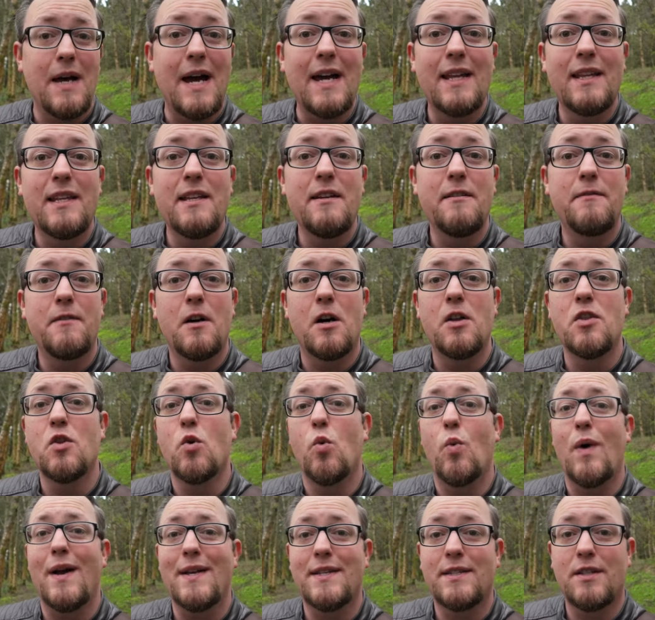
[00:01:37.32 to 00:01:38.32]
I live on
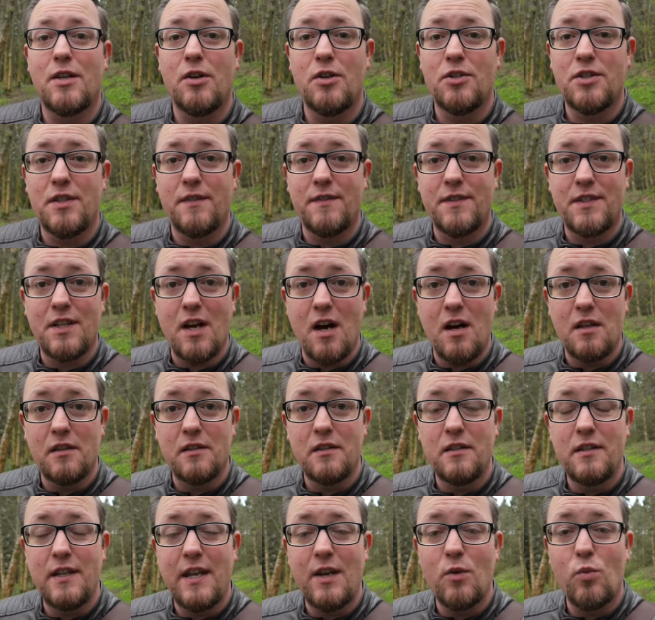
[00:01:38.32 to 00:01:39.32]
the west coast of
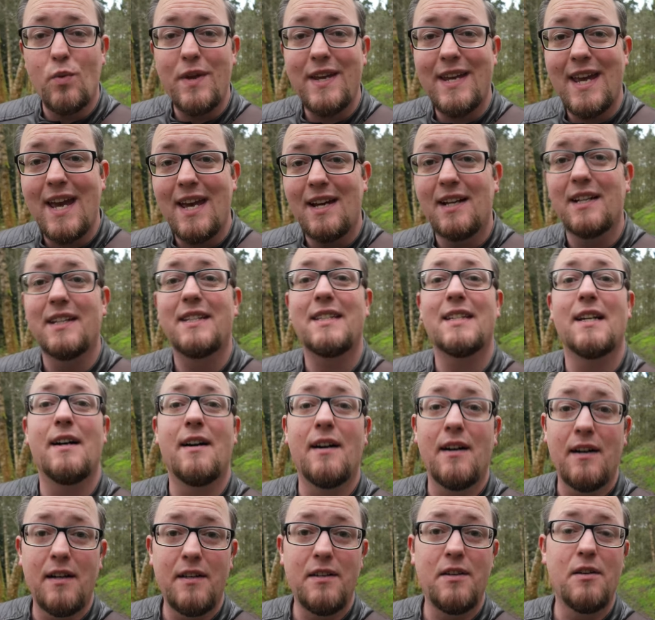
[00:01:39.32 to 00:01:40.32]
Scotland and we get a
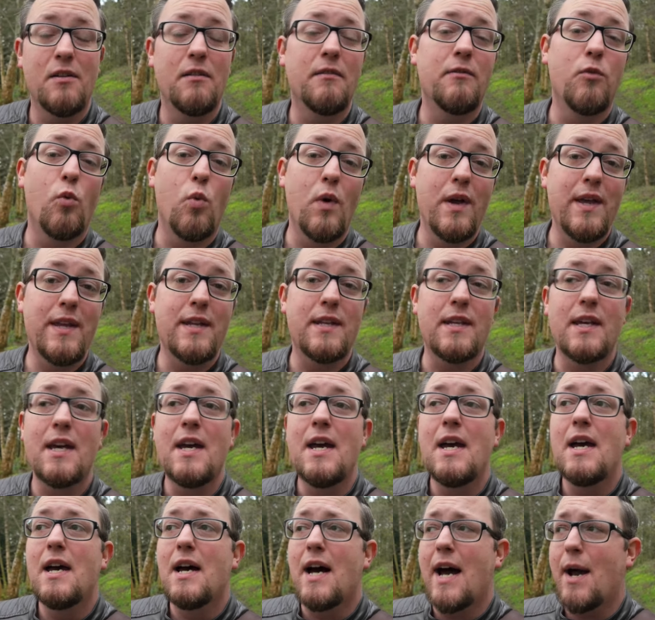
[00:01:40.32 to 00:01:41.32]
ton of wind.
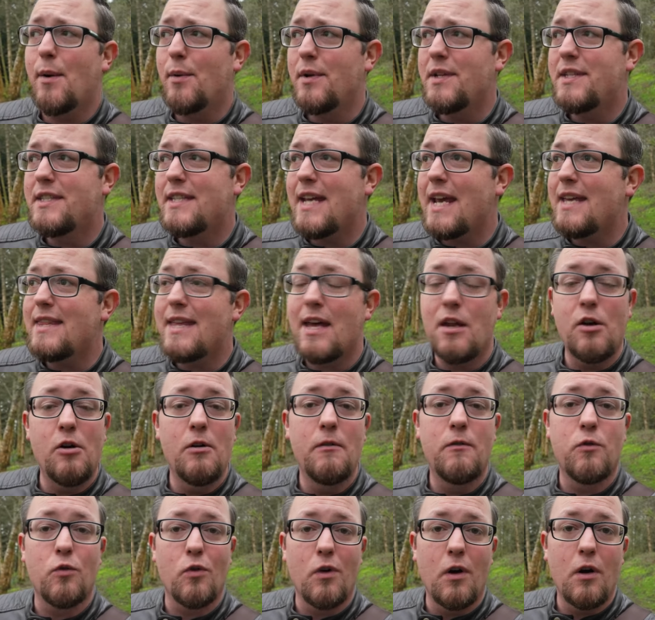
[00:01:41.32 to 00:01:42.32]
I would say that
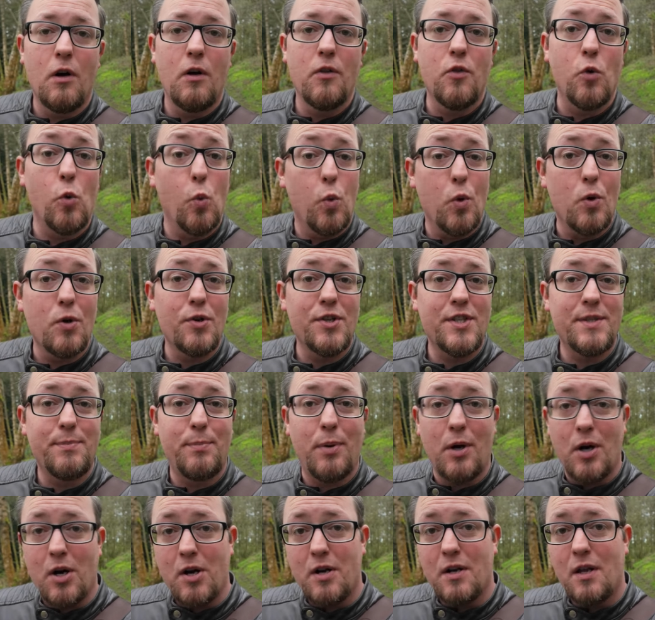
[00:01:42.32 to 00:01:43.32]
overall the
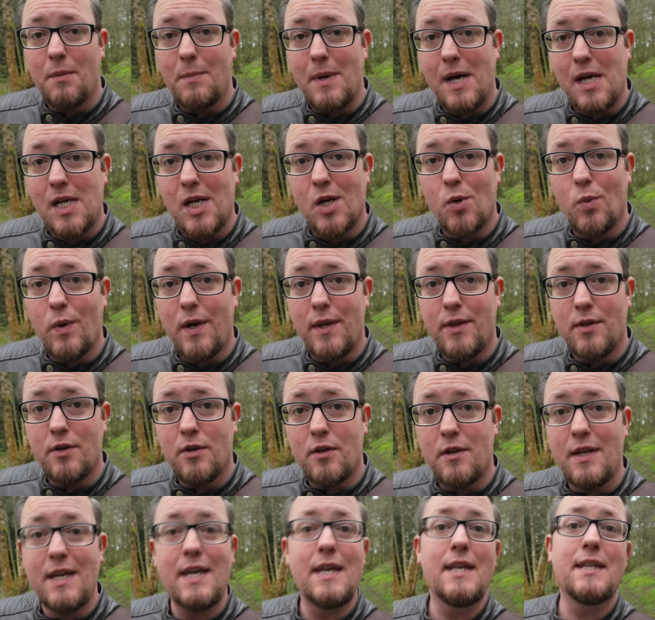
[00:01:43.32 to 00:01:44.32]
worst part about our
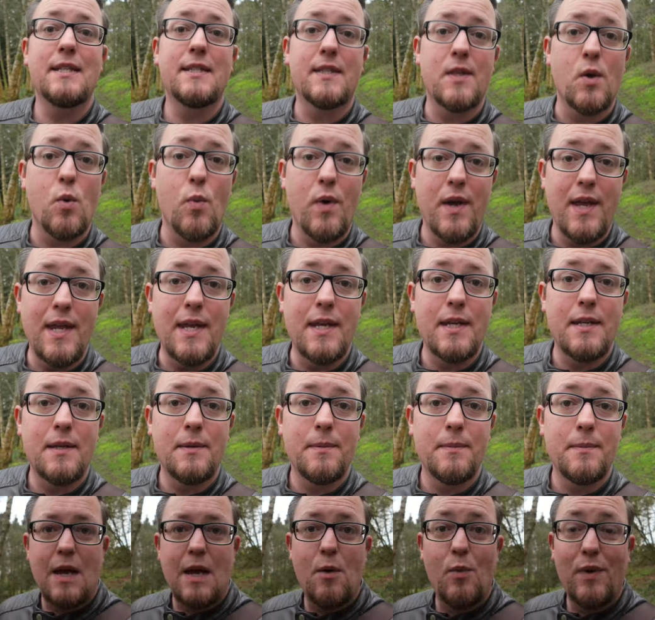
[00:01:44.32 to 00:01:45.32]
weather is the wind.
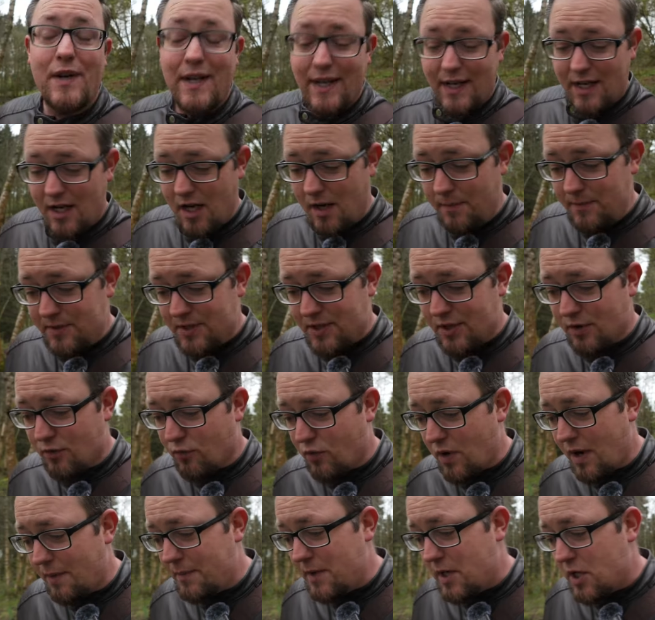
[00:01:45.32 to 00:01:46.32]
And when it comes to
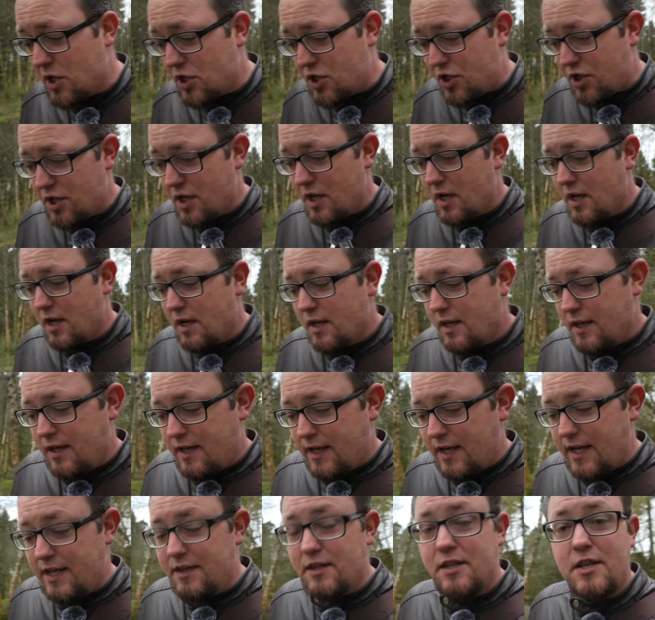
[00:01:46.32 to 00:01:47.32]
rubbish,
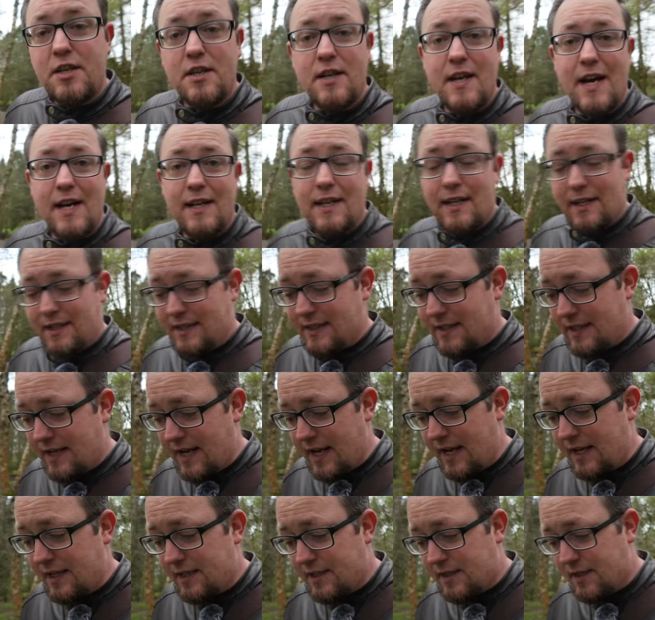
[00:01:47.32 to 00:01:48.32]
in the United
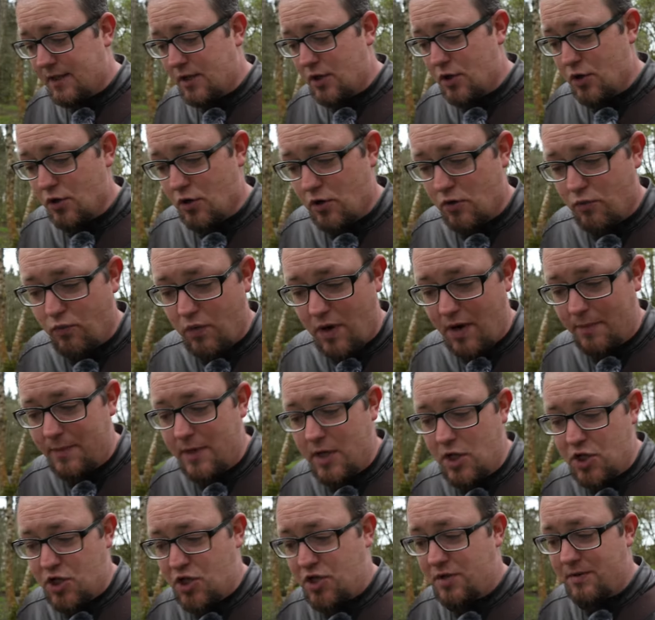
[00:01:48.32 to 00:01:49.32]
States, your
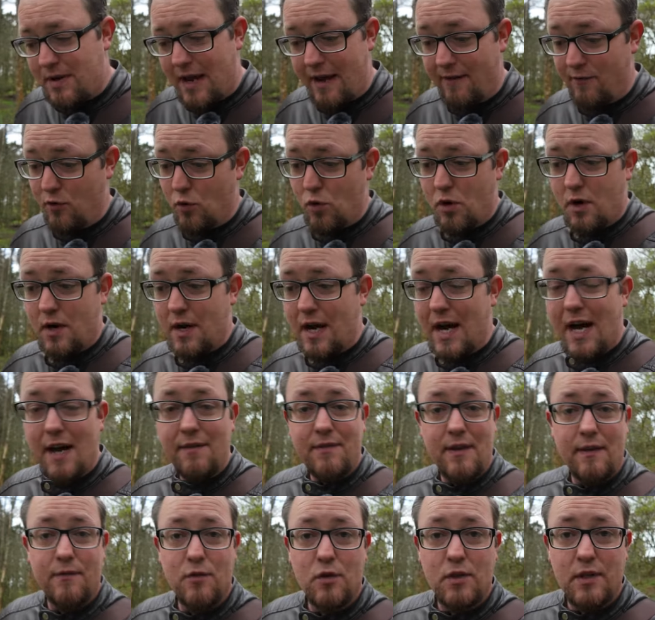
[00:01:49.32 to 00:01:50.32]
rubbish, everywhere
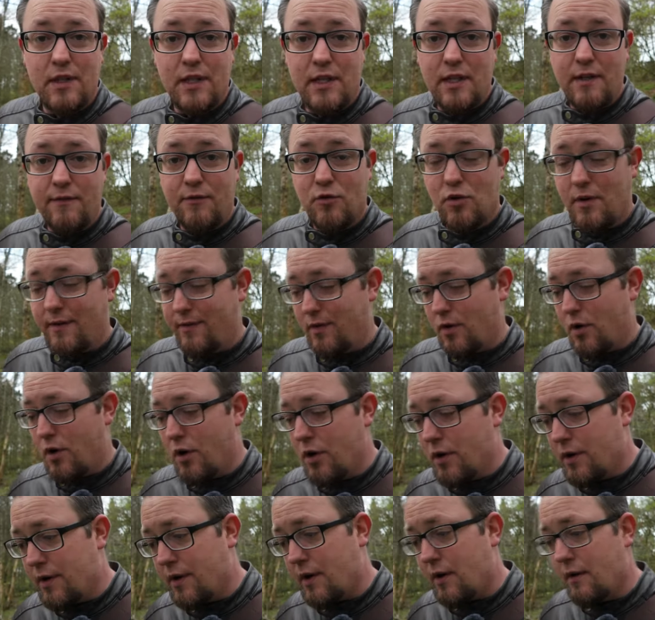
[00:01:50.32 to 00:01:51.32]
I've ever lived or ever
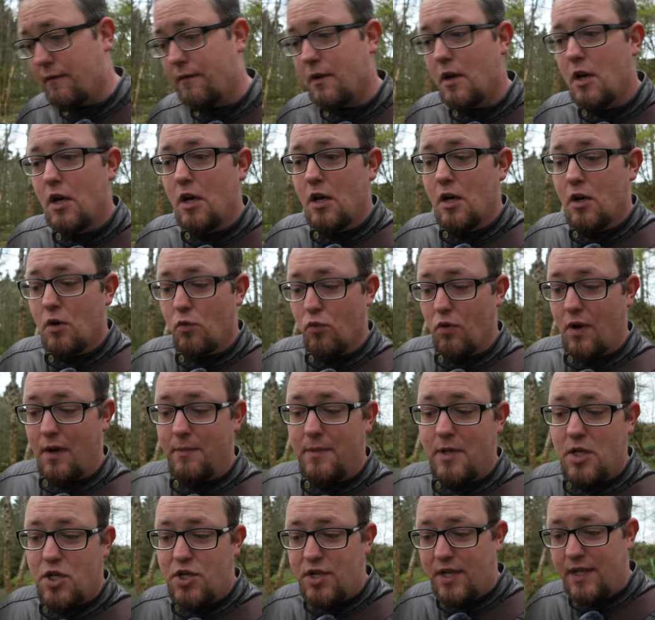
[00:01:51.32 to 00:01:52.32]
heard of,
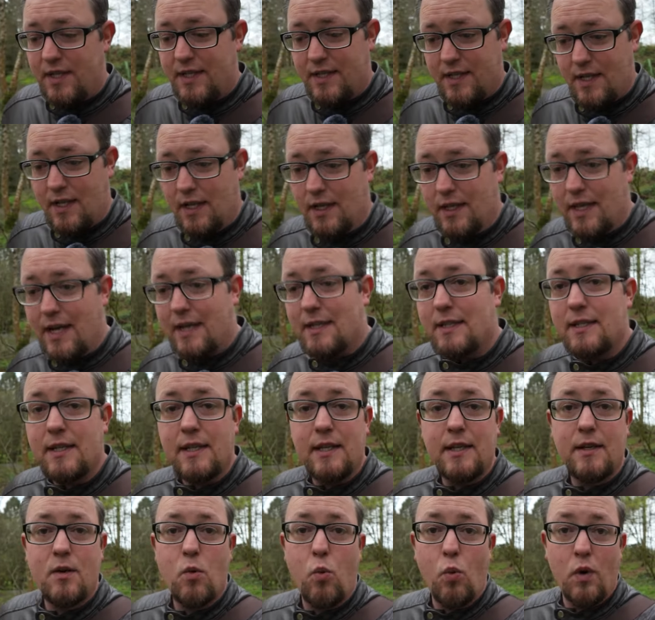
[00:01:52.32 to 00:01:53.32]
rubbish is
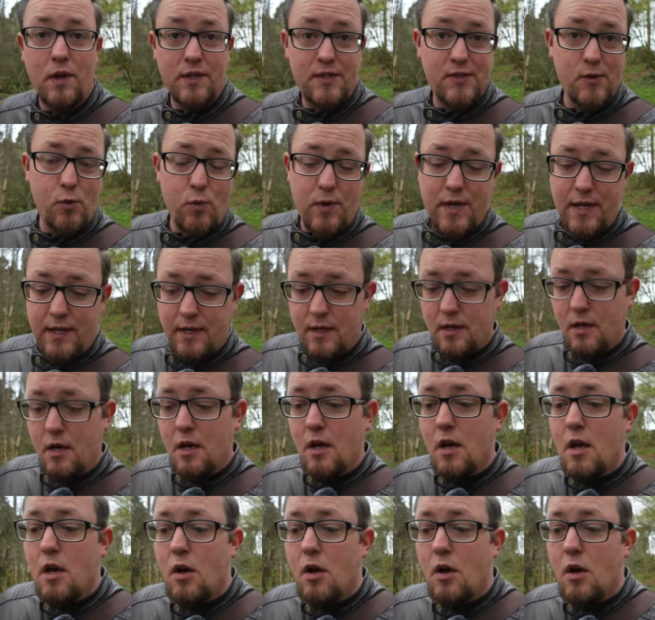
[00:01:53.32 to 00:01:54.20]
collected once a week.